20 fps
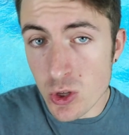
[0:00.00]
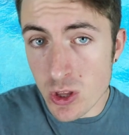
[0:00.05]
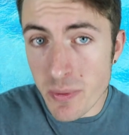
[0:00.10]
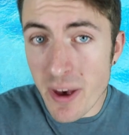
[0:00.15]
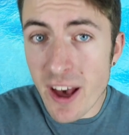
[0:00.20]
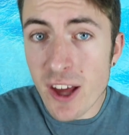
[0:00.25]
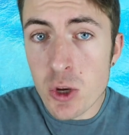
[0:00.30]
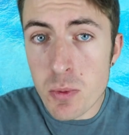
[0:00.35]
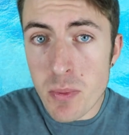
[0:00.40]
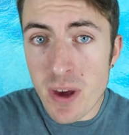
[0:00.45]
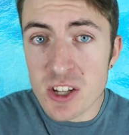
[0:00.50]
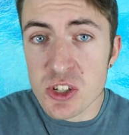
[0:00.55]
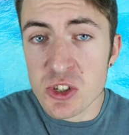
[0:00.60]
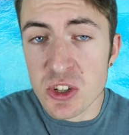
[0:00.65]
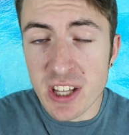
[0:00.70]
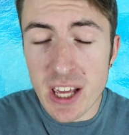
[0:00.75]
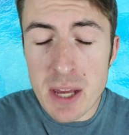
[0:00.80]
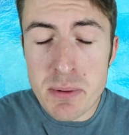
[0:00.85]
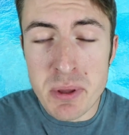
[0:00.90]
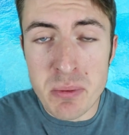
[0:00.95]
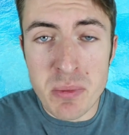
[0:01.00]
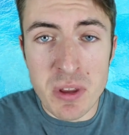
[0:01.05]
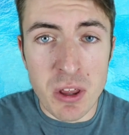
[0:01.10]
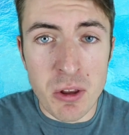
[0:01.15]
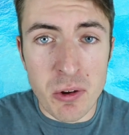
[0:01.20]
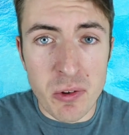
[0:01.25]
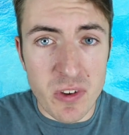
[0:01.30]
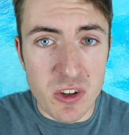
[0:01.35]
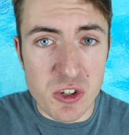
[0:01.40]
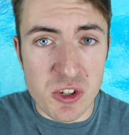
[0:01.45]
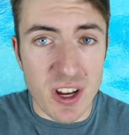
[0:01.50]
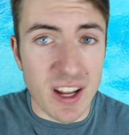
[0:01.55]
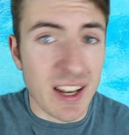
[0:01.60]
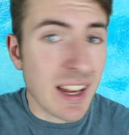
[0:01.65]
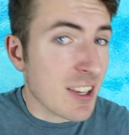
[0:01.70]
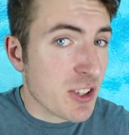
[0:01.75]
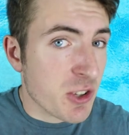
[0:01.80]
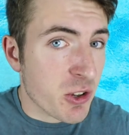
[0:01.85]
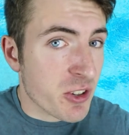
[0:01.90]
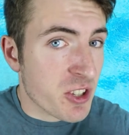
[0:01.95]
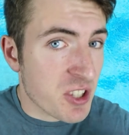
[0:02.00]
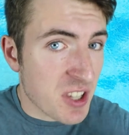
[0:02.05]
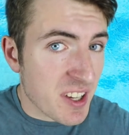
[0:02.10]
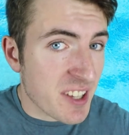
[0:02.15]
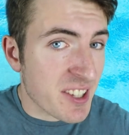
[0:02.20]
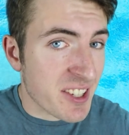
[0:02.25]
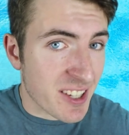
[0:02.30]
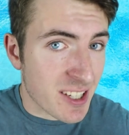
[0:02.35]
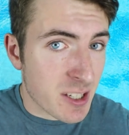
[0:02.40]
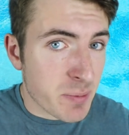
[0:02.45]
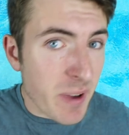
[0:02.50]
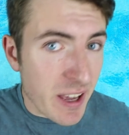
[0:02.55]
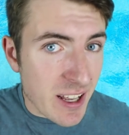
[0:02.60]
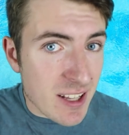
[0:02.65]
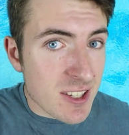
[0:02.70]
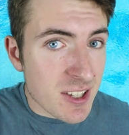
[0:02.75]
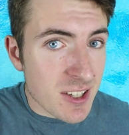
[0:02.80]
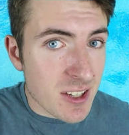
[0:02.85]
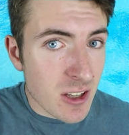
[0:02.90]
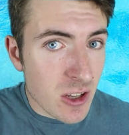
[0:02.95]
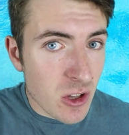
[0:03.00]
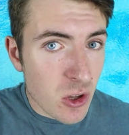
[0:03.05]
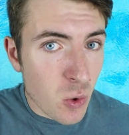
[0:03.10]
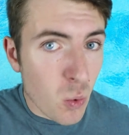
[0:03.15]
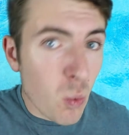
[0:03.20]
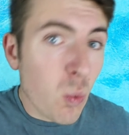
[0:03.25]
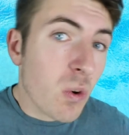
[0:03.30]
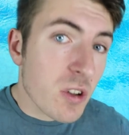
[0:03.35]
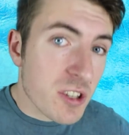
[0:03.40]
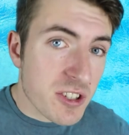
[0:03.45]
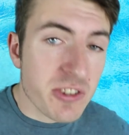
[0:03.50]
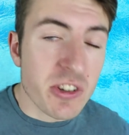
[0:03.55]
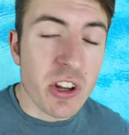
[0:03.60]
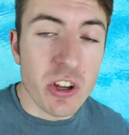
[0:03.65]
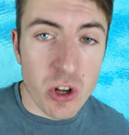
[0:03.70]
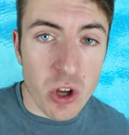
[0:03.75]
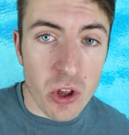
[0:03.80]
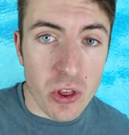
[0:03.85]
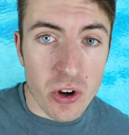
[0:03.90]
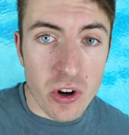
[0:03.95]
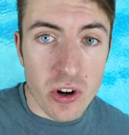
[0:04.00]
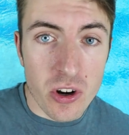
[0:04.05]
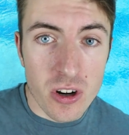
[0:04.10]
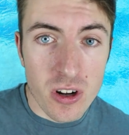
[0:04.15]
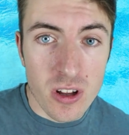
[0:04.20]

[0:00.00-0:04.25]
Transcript: so the man who managed to keep them in the division at Leicester City's expense was none other